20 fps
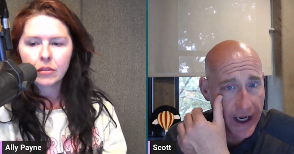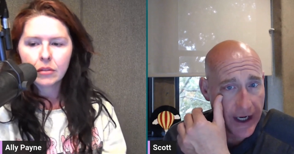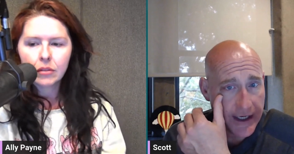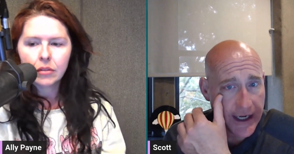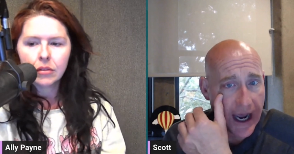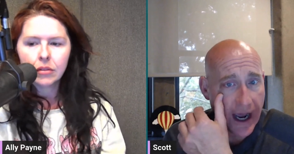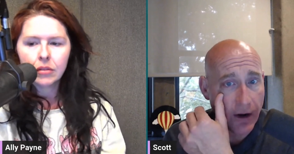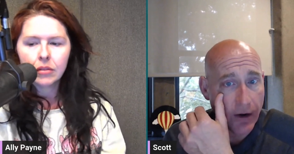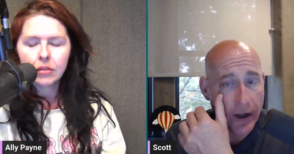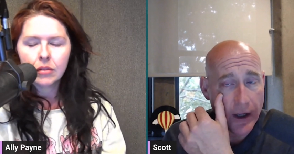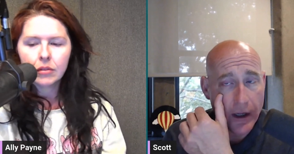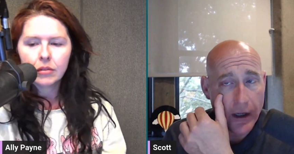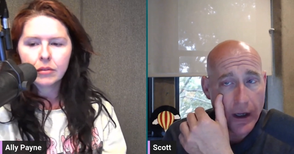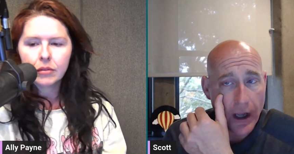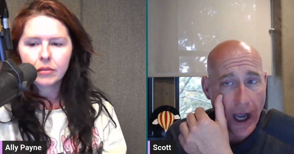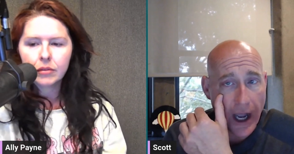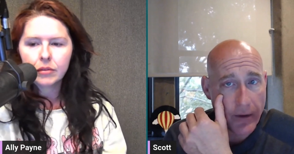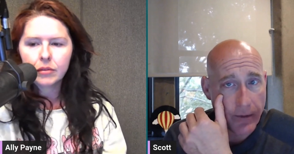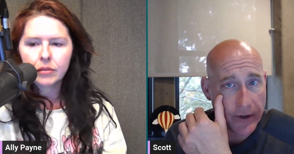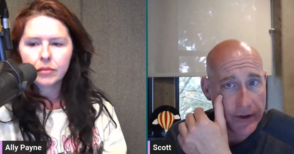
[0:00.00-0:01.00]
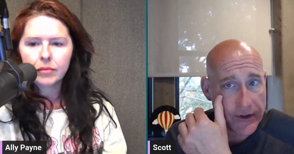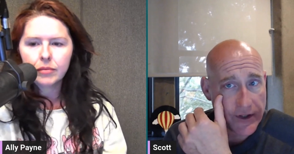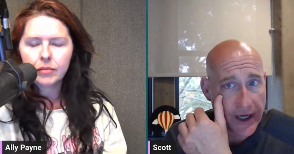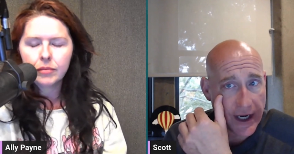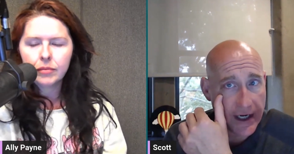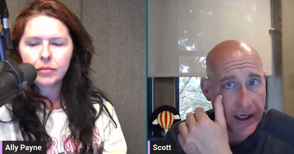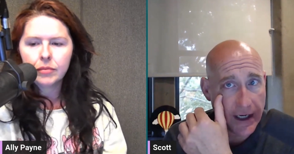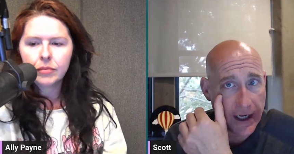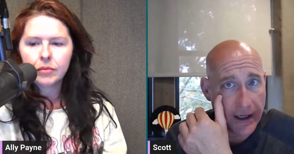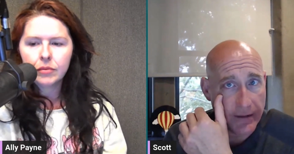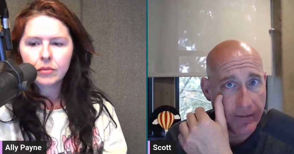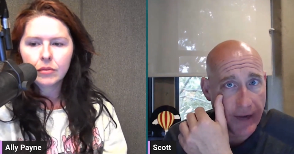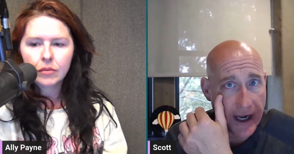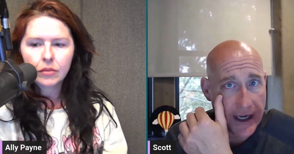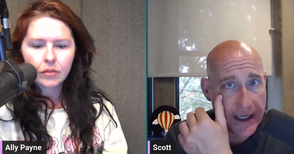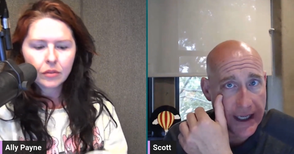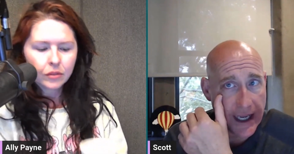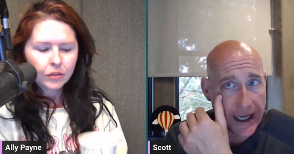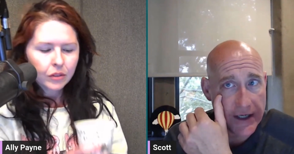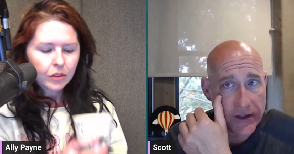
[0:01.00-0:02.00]
Speaker 1: Now, I will say in
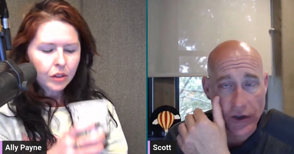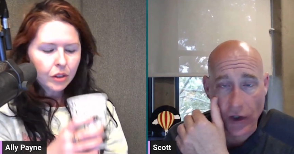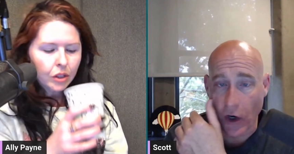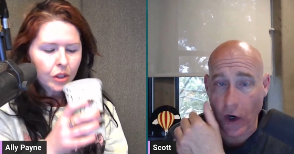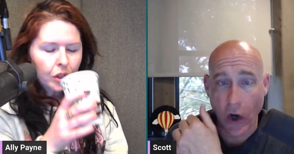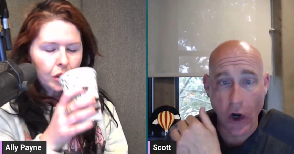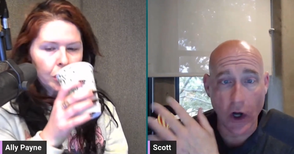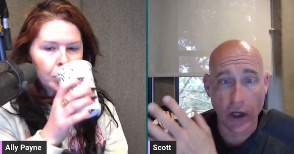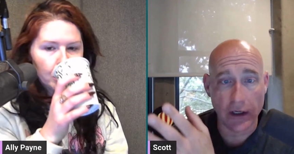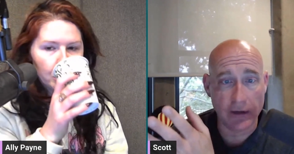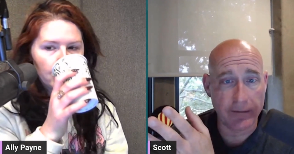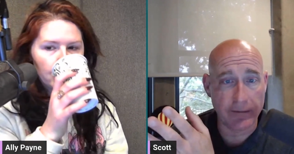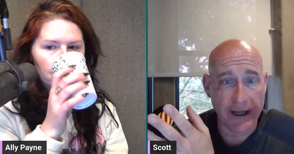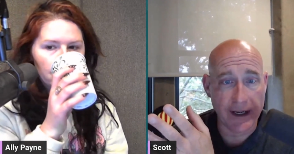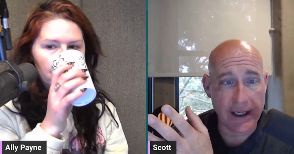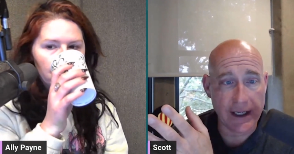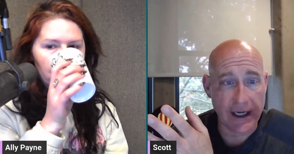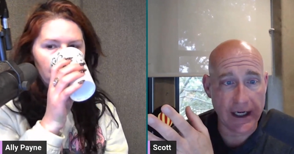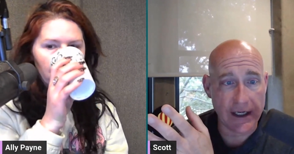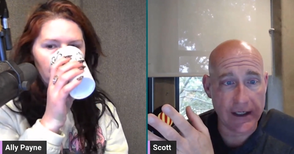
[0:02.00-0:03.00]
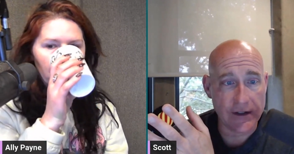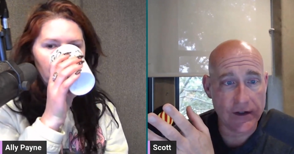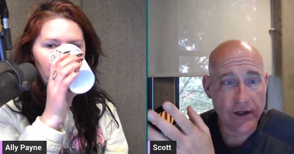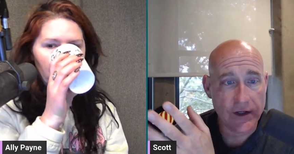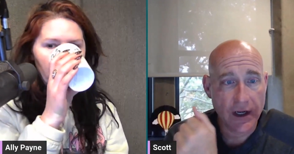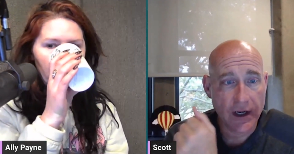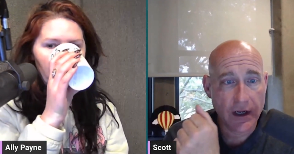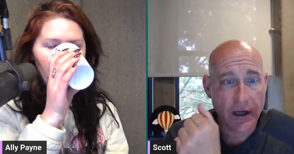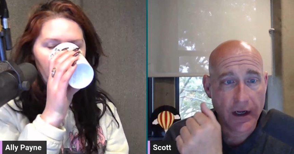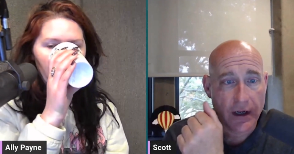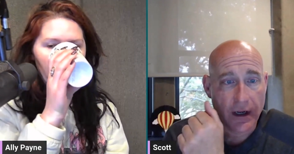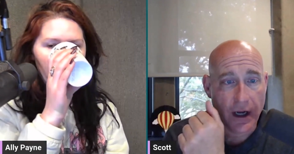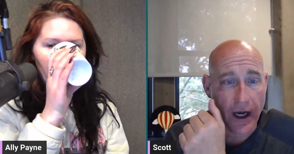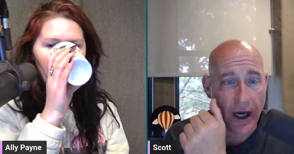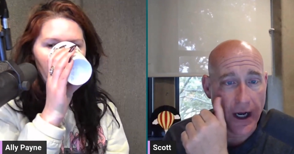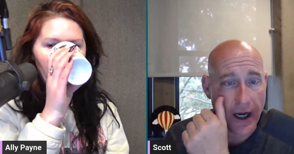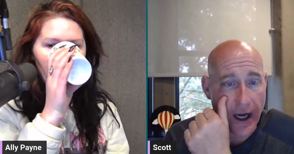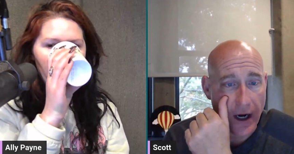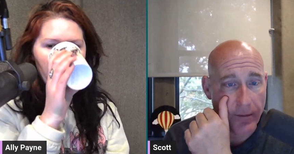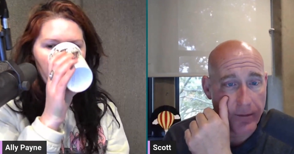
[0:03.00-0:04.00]
my case, all of my kids
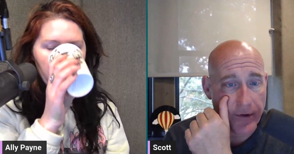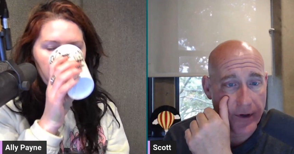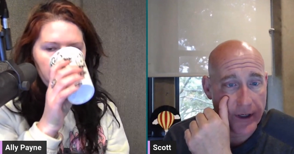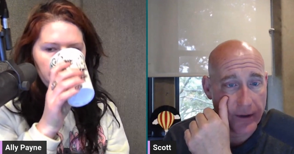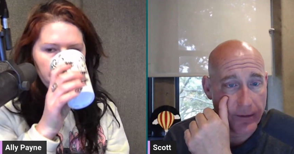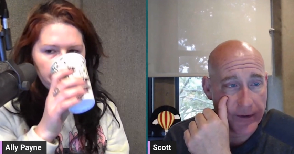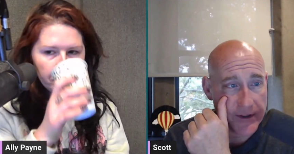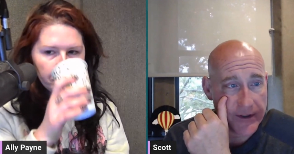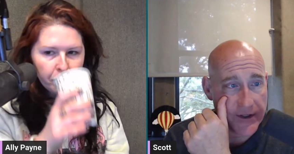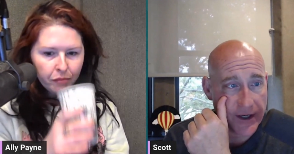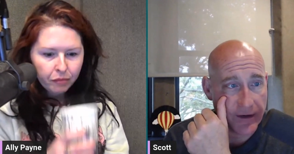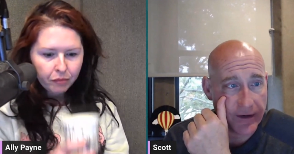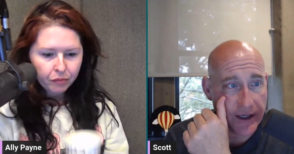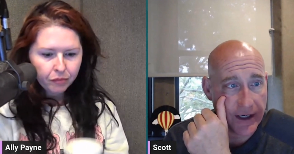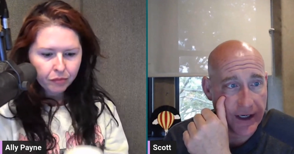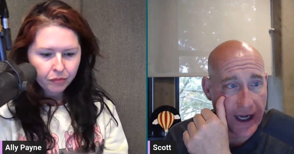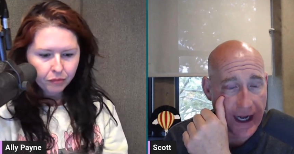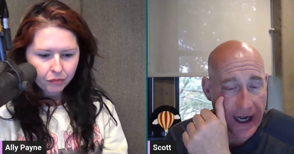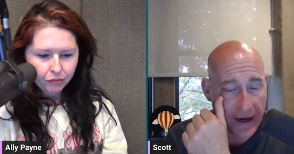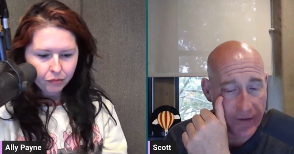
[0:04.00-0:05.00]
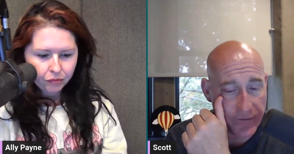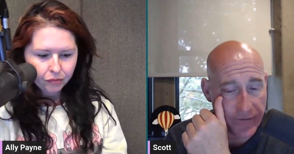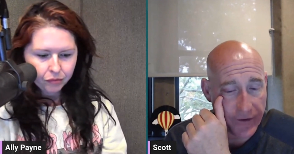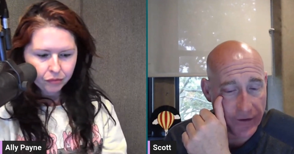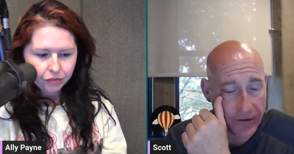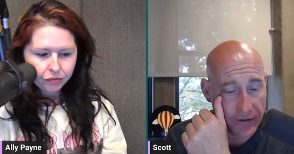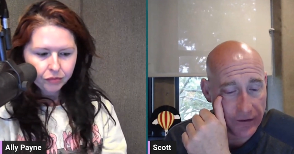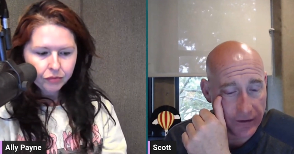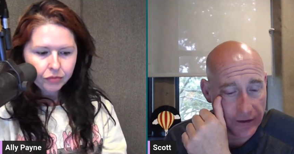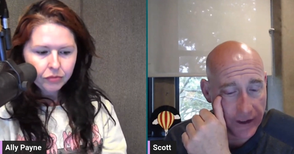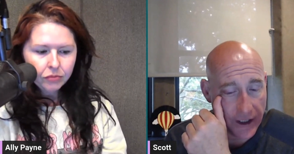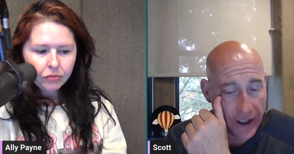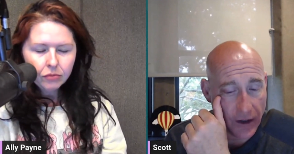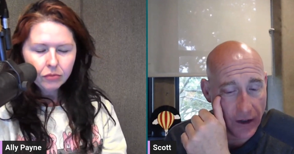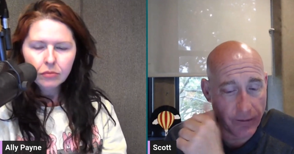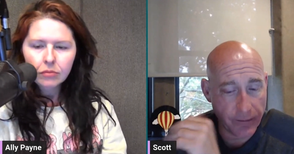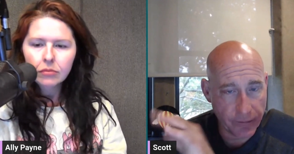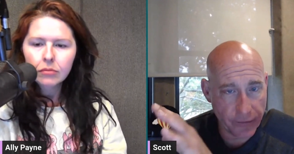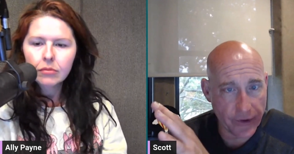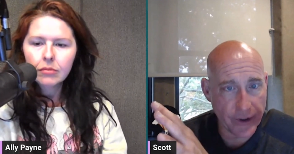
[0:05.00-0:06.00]
uh, are pretty resilient and I feel, you
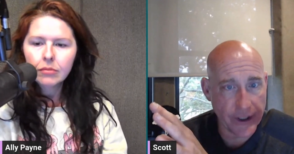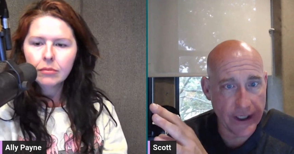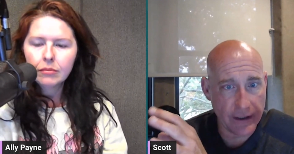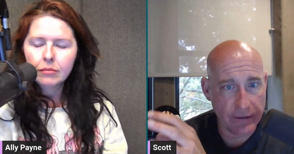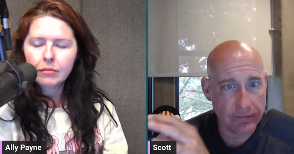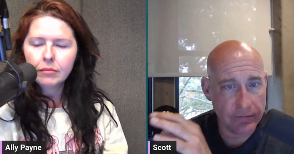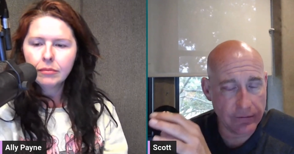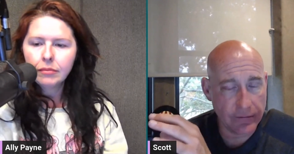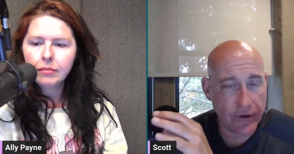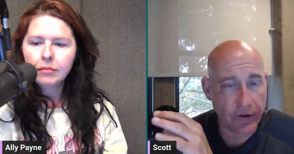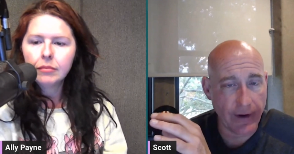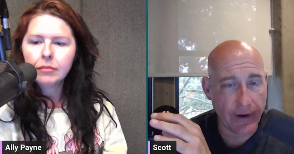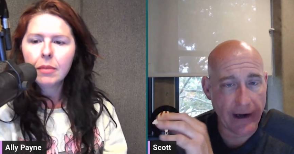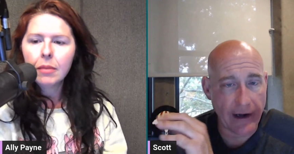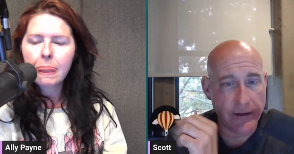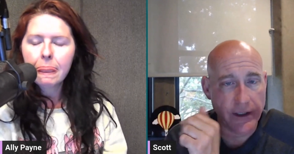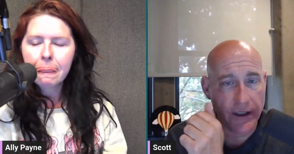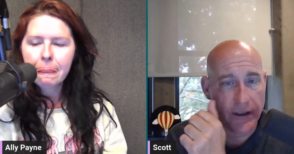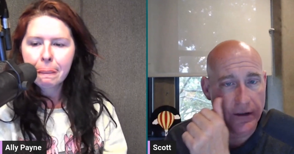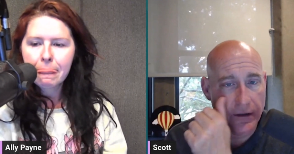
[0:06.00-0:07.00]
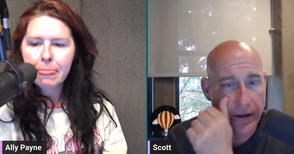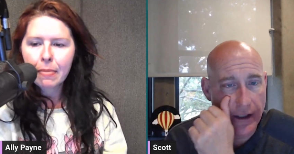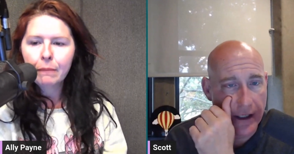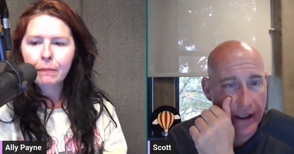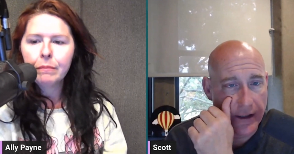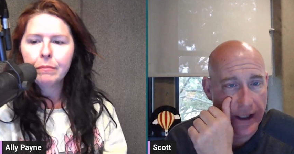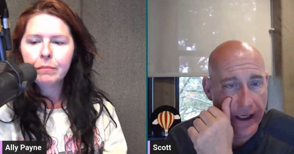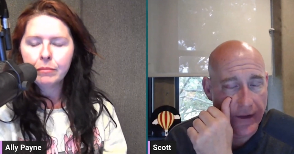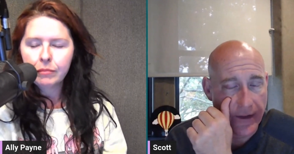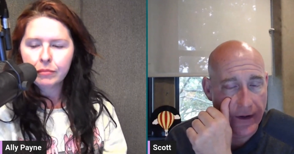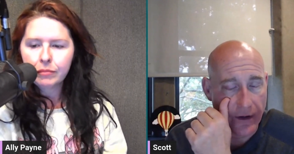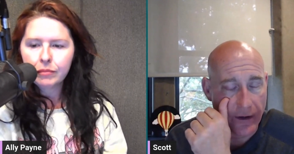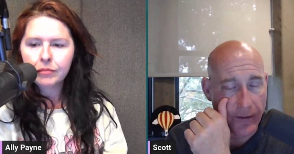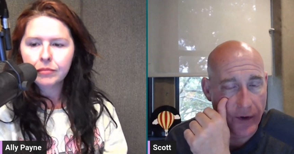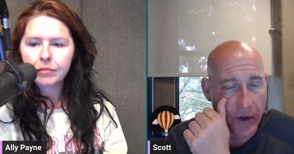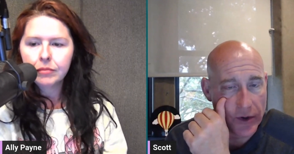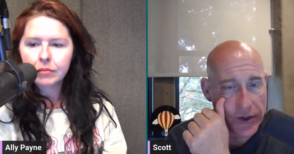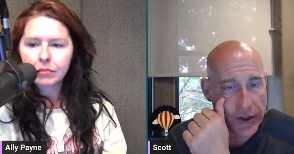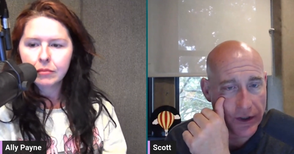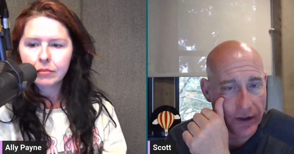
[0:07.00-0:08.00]
know, pretty grounded in, in their
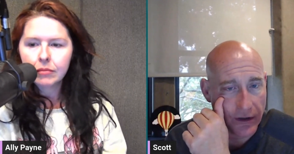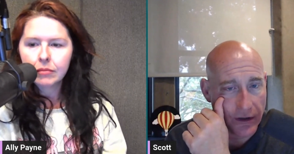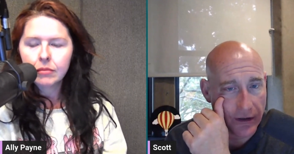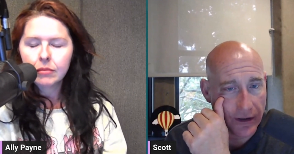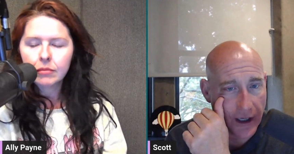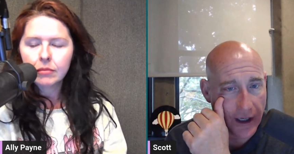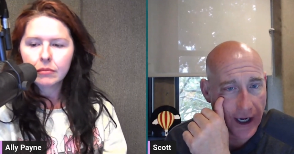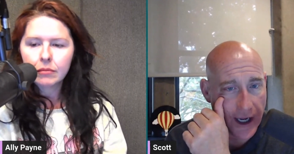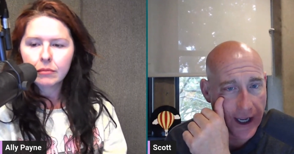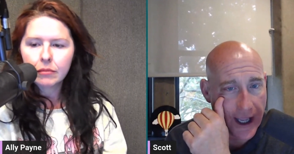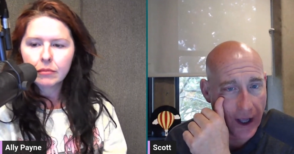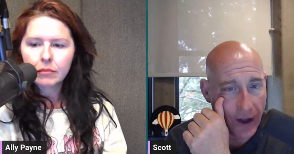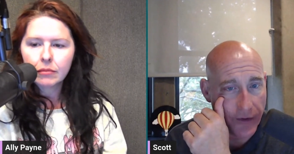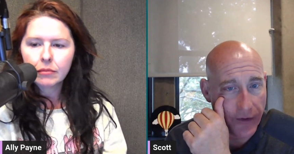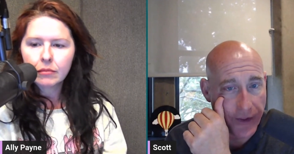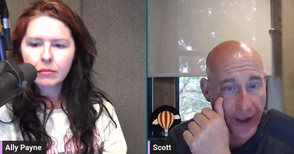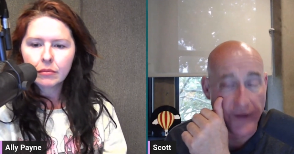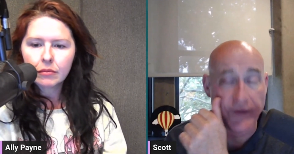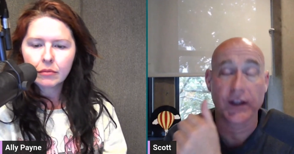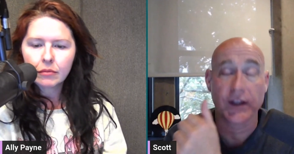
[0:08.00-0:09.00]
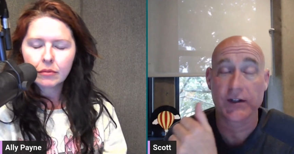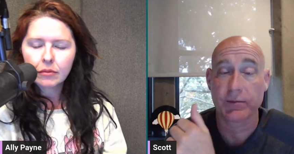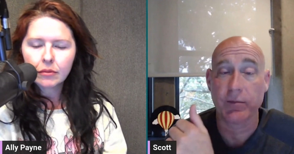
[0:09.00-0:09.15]
emotional uh, health at this